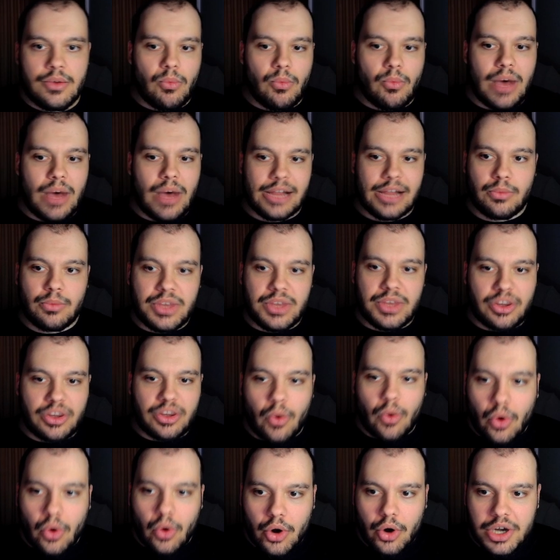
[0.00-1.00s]
While with
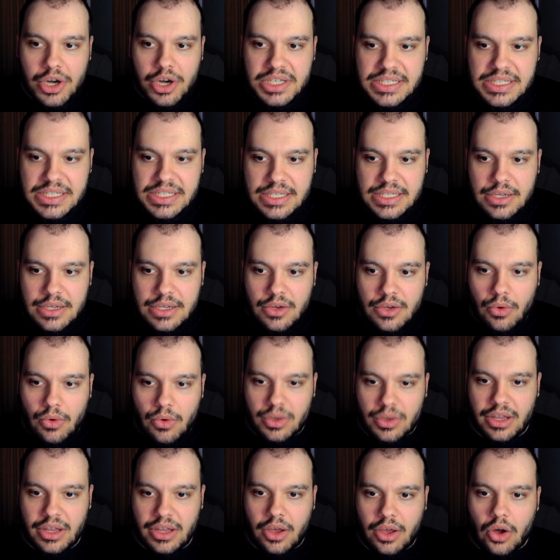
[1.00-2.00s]
orcs
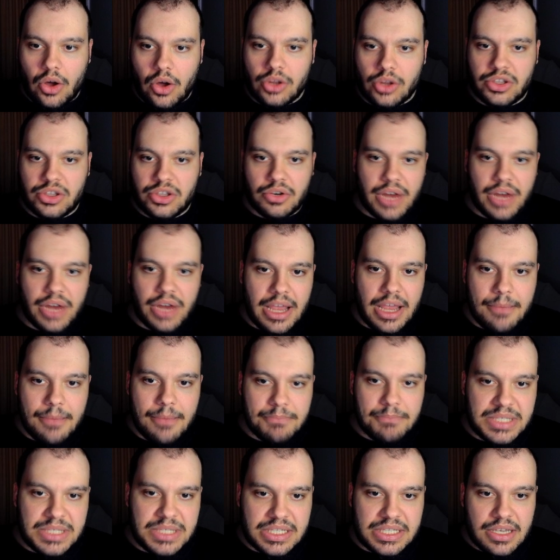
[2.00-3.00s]
or like altar
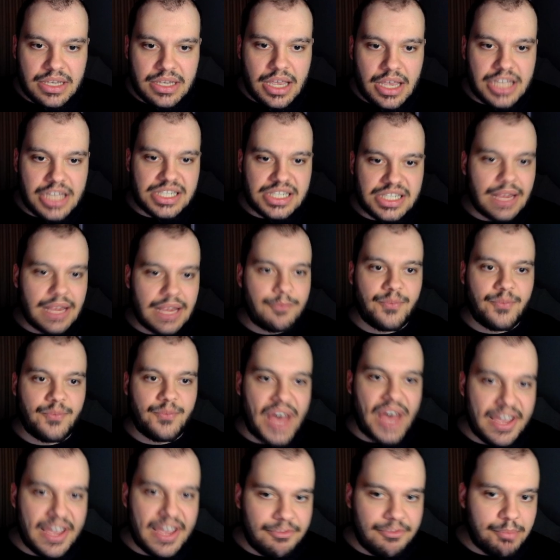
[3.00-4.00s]
imps, it's like
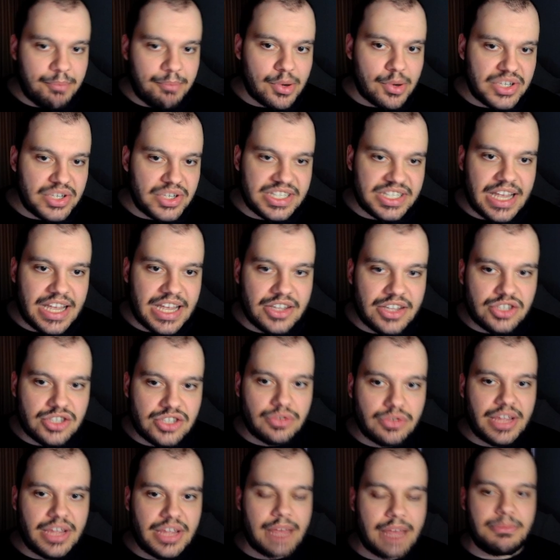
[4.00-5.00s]
5%.
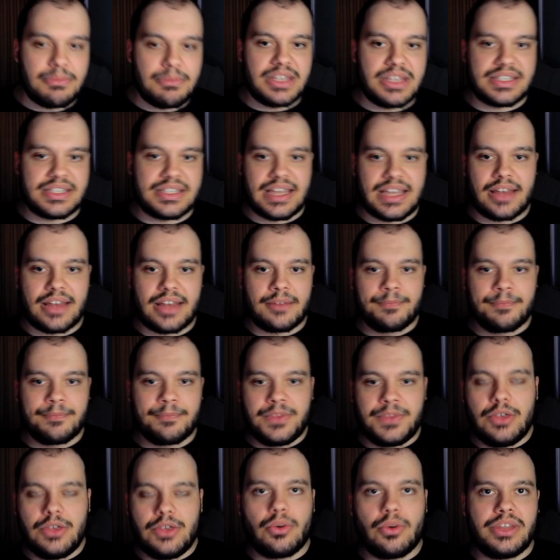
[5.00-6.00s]
So that means that
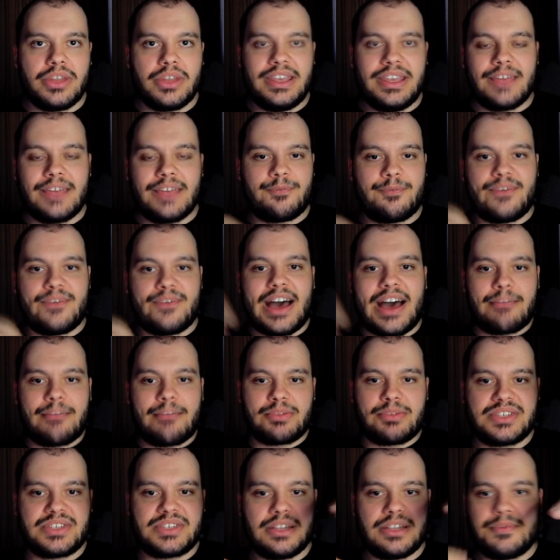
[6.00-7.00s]
you only get
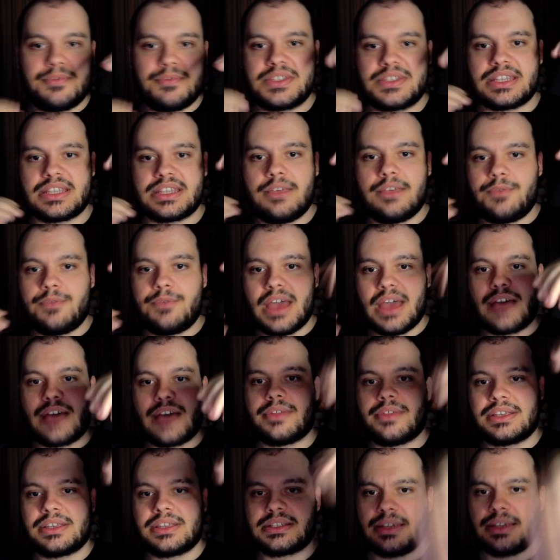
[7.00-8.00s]
5% if you
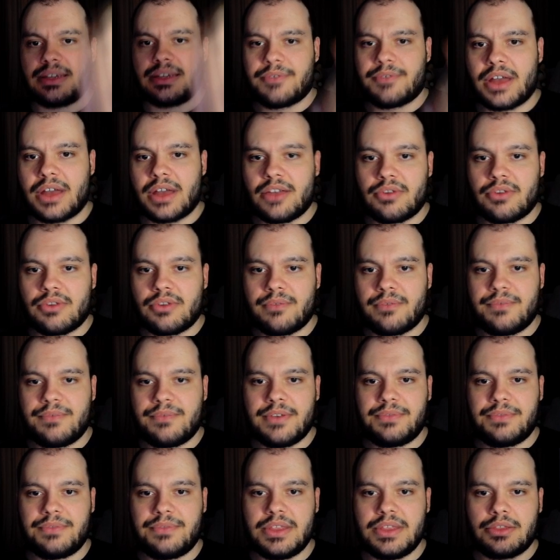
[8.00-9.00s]
have like
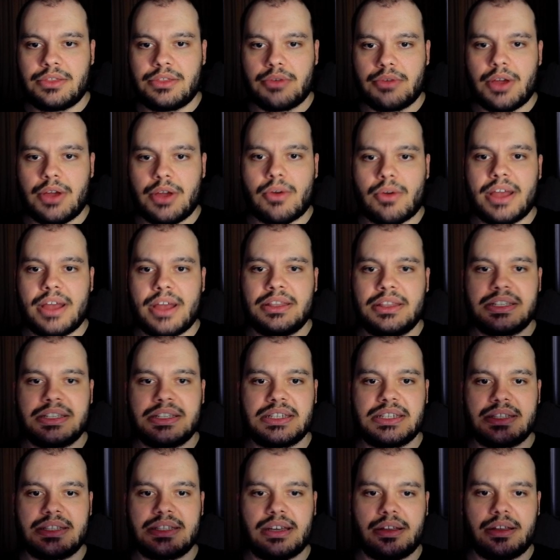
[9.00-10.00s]
753, right?
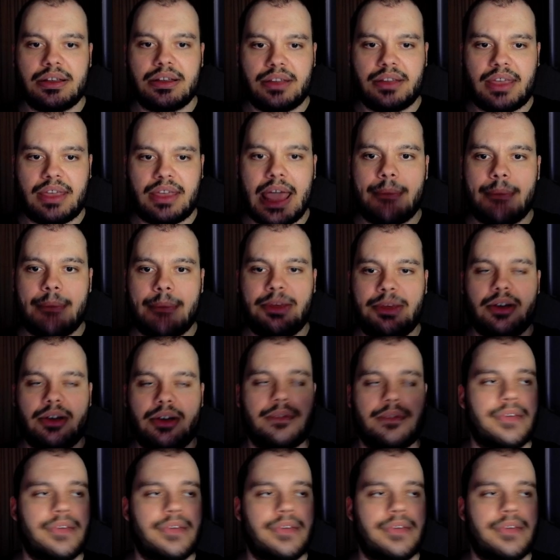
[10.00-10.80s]
This is the cap here.